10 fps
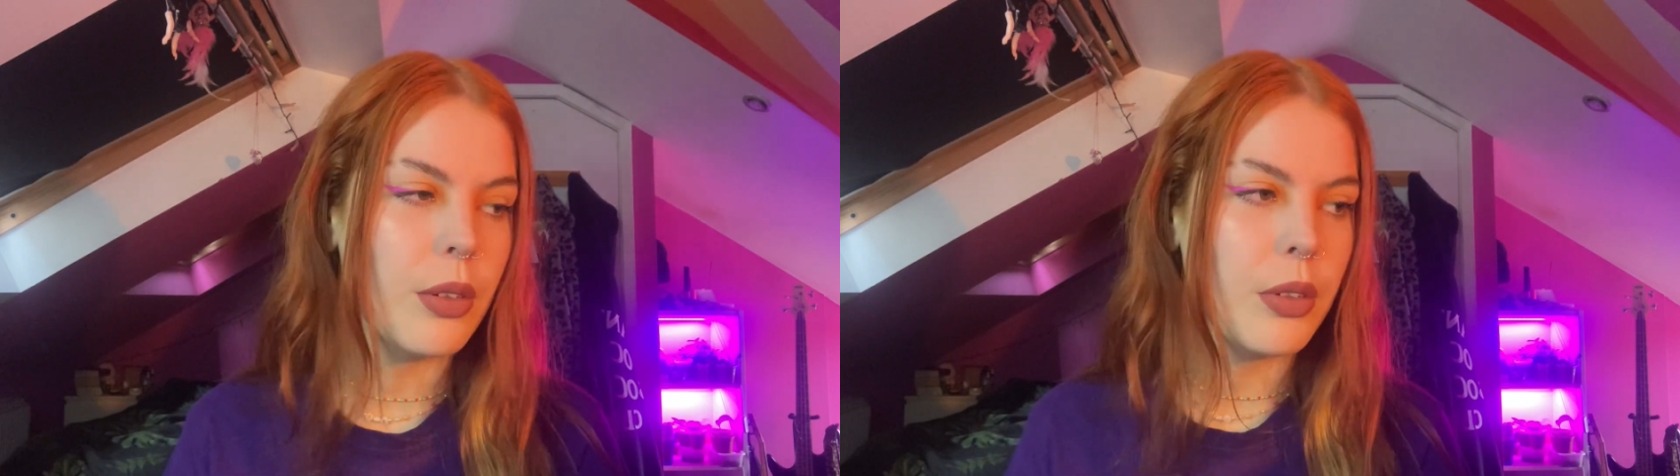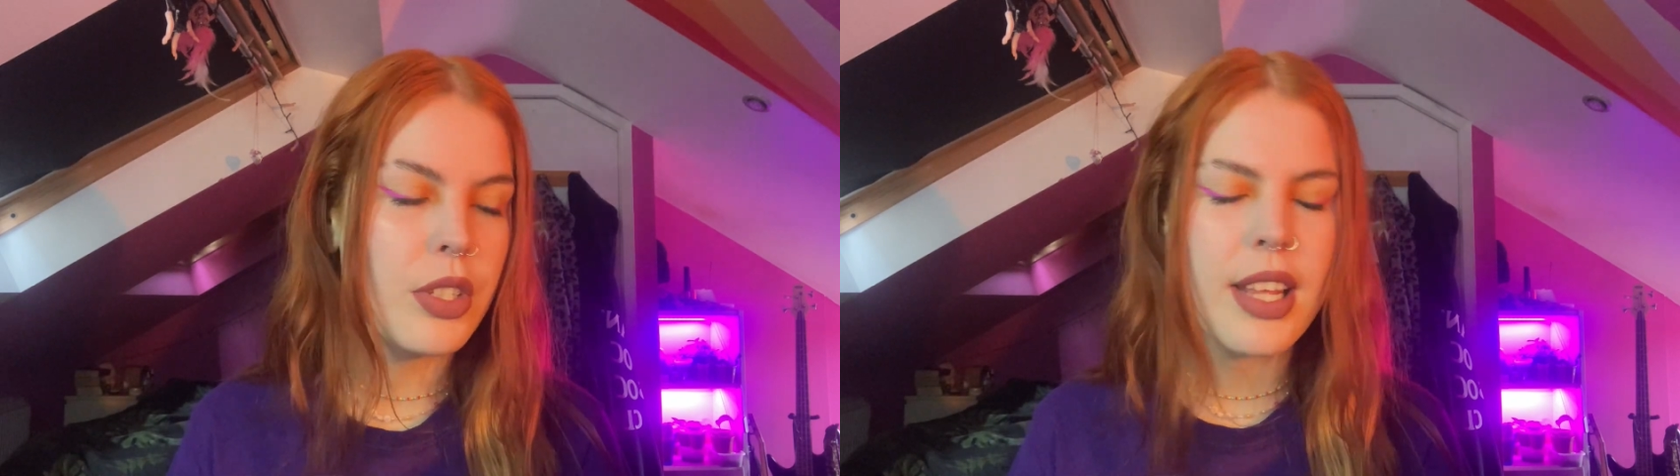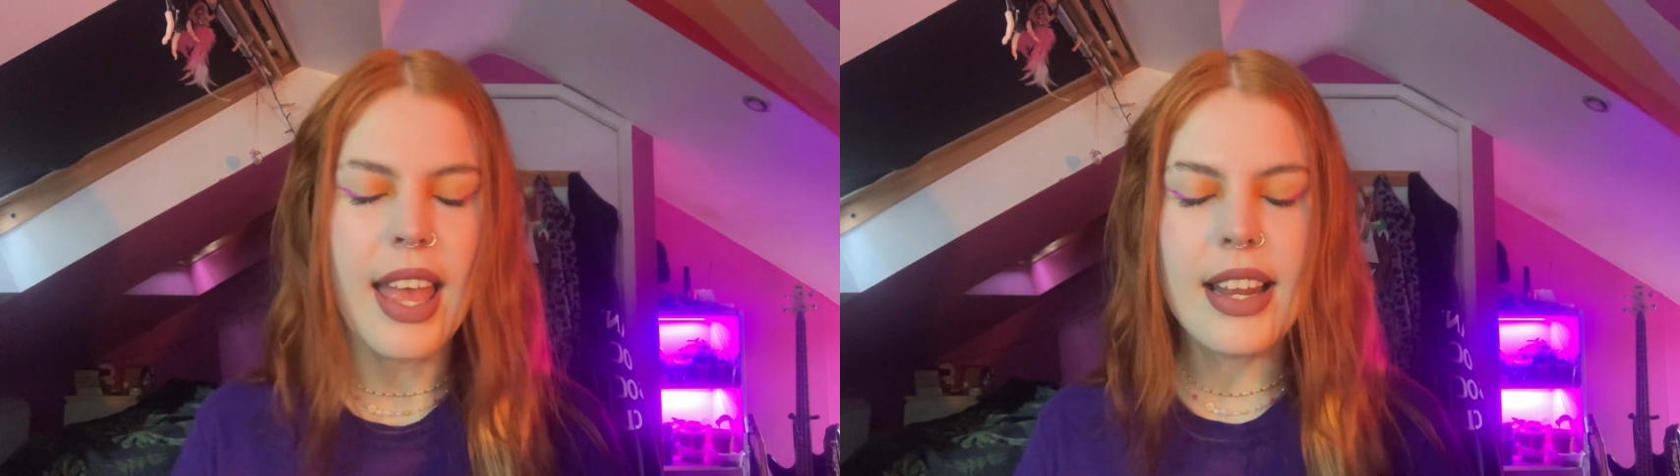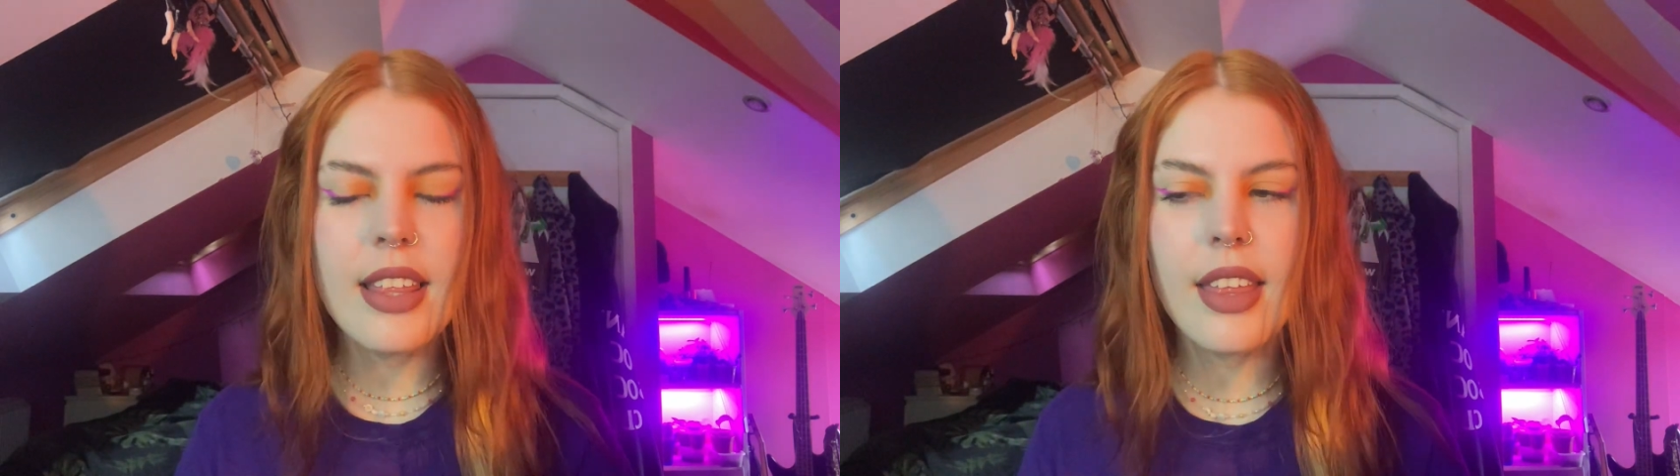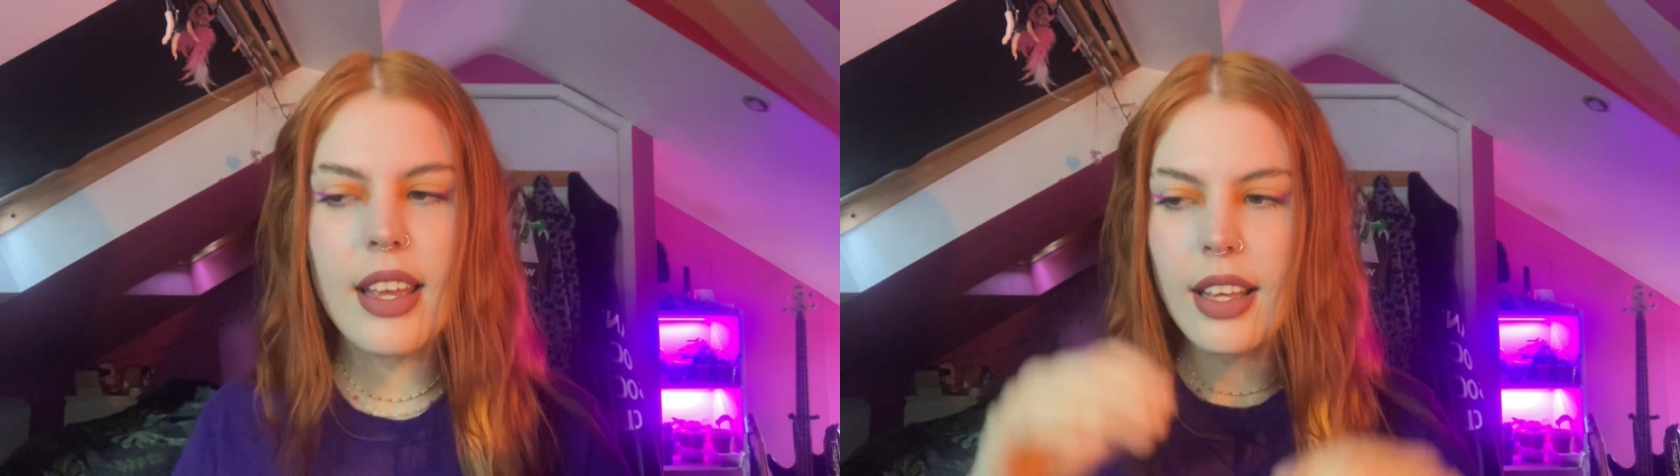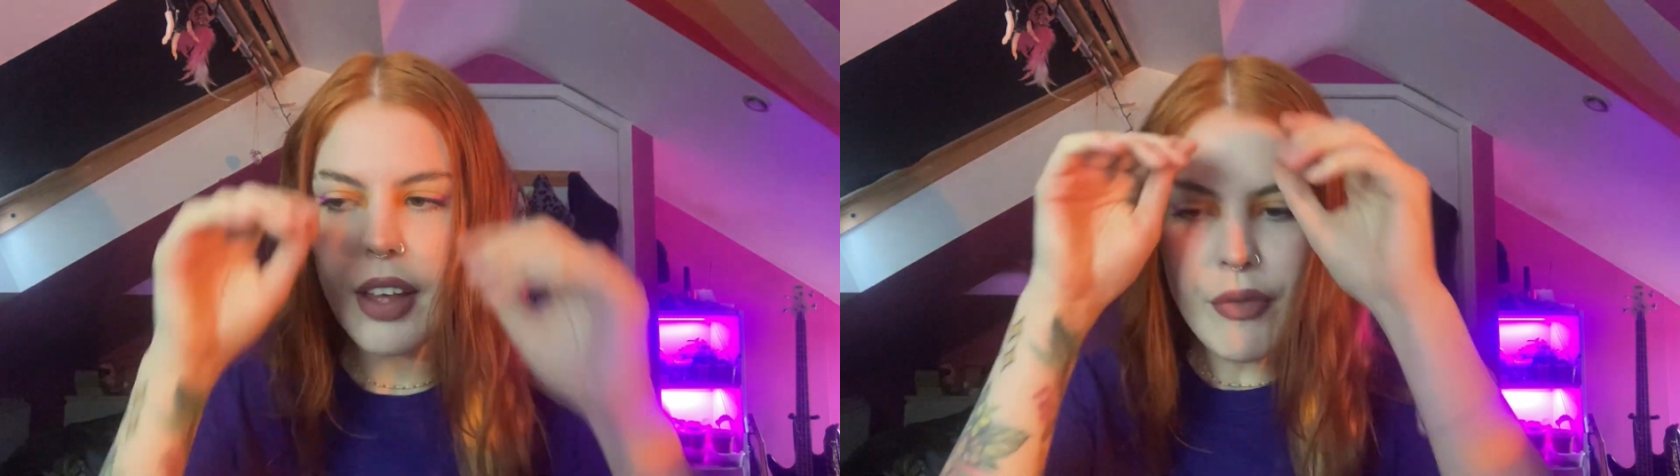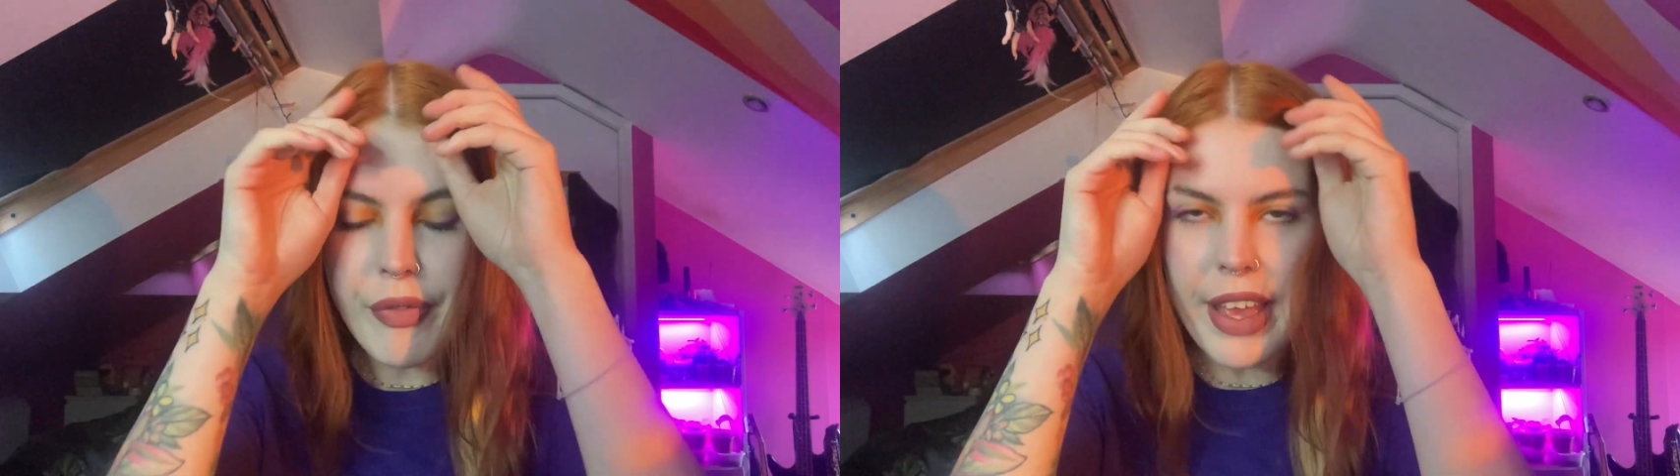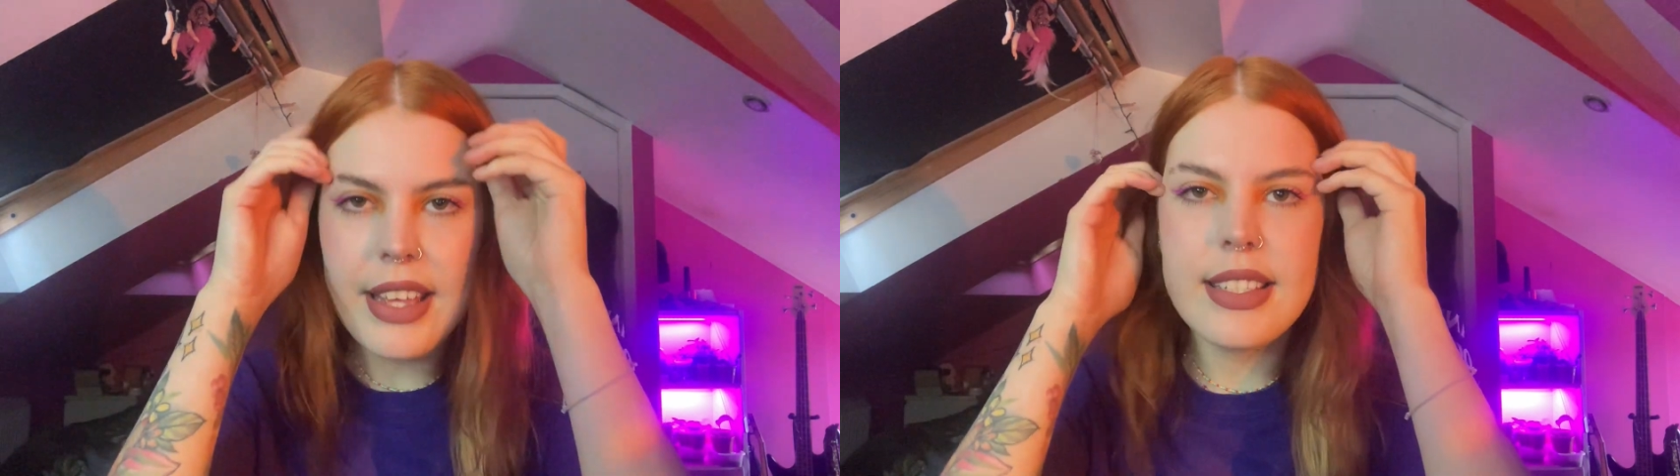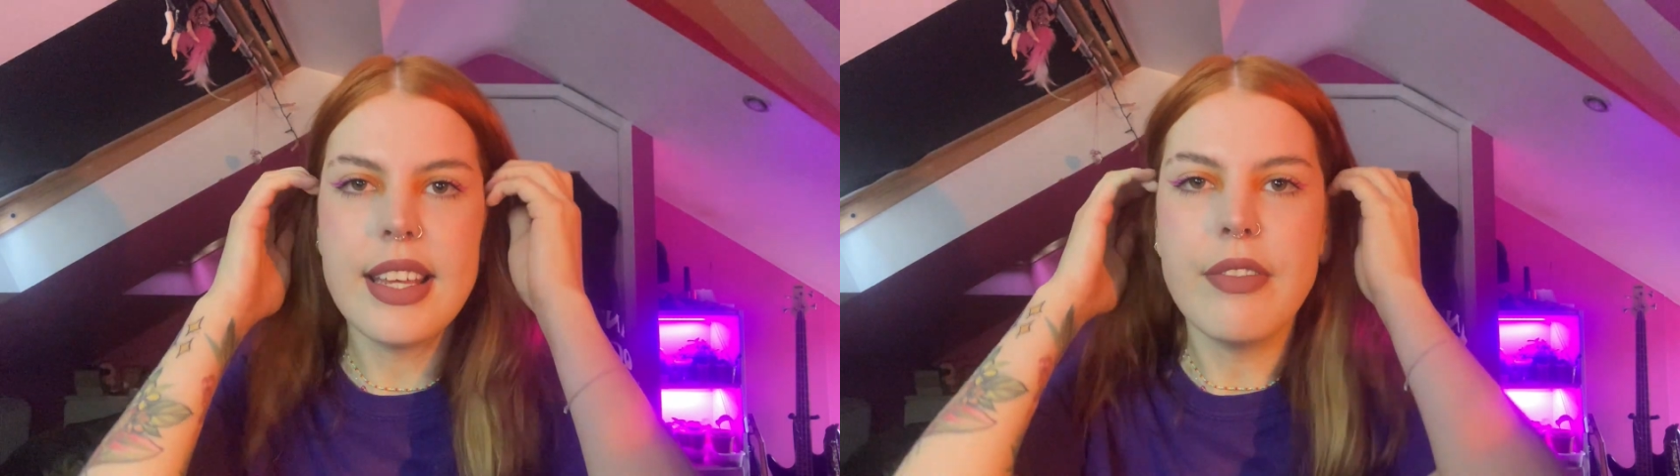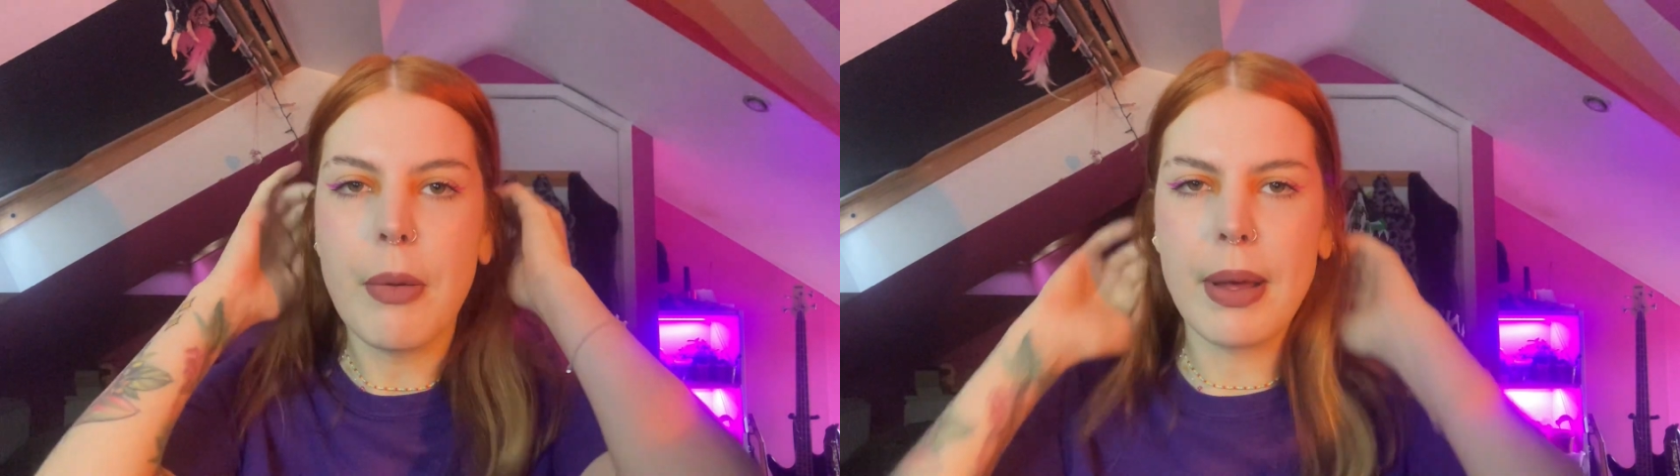Or just anything invasive